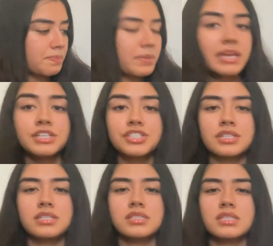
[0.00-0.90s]

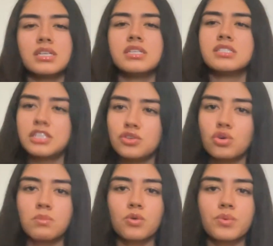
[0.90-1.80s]
patient is in
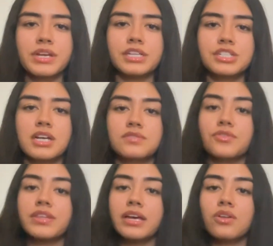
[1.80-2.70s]
normal range. As
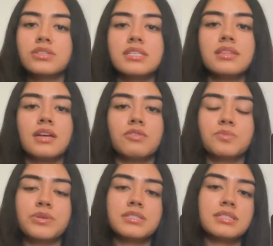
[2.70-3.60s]
for the LD levels
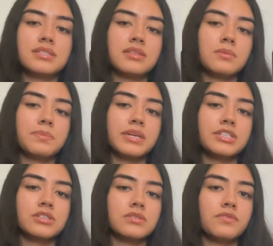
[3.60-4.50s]
presented in the
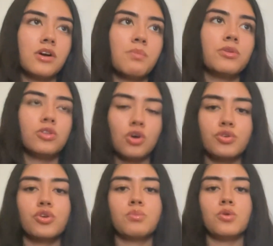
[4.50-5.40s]
patients fall below
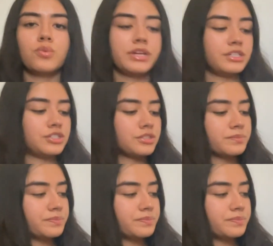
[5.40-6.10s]
normal range.